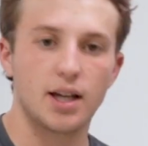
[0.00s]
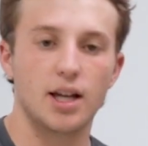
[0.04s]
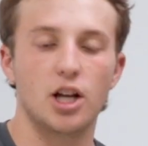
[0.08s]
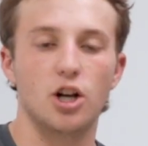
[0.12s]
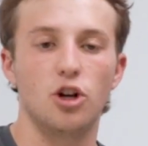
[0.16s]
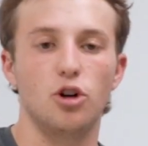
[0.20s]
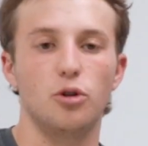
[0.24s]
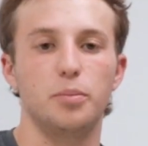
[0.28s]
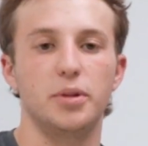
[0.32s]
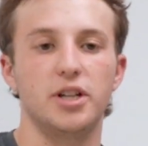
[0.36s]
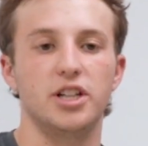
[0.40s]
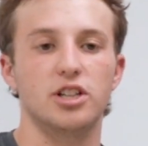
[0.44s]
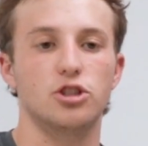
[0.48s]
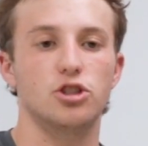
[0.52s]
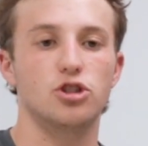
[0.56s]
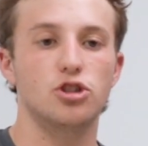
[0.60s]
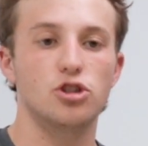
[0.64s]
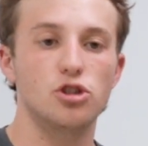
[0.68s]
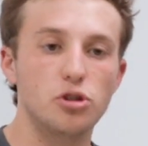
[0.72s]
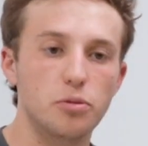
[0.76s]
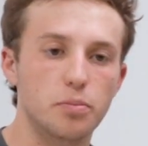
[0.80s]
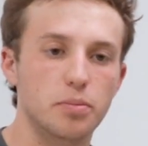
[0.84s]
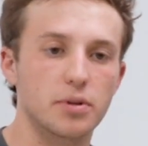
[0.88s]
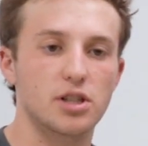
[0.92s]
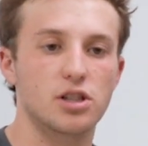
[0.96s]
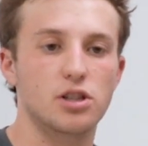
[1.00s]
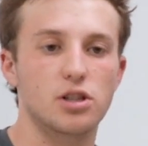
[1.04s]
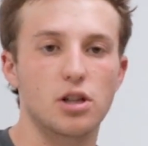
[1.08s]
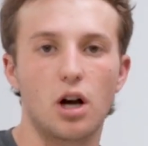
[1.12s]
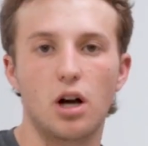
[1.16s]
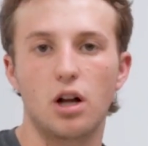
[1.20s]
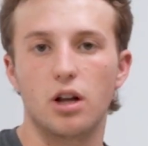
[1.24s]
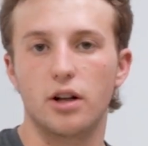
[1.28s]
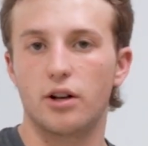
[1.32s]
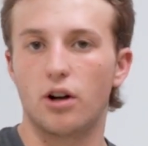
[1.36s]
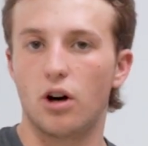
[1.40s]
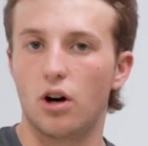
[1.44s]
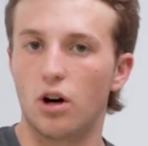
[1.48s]
It'll be a super
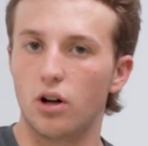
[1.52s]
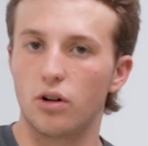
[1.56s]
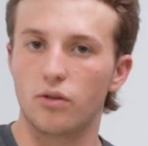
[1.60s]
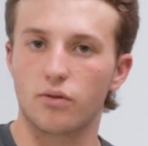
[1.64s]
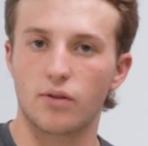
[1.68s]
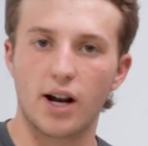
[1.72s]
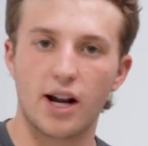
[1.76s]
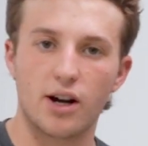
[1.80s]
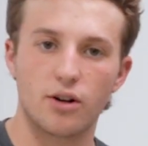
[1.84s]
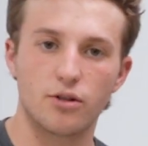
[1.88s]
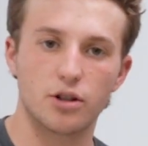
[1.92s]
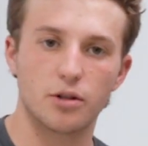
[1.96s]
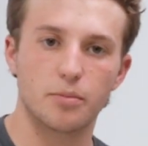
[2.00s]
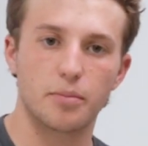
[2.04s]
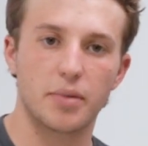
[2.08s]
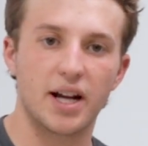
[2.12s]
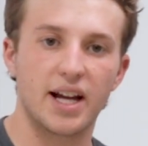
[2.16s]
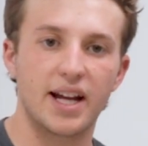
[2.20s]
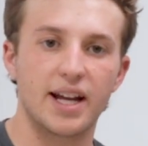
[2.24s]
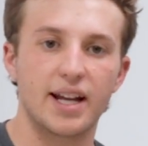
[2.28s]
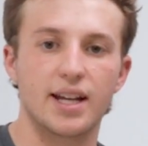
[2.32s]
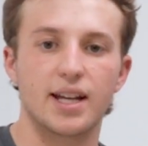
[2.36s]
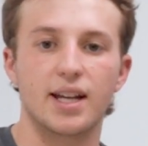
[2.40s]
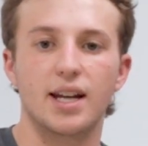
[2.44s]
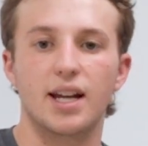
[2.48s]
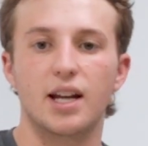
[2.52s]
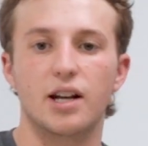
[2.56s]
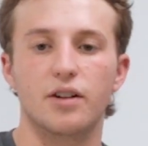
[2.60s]
solid all-rounder bike.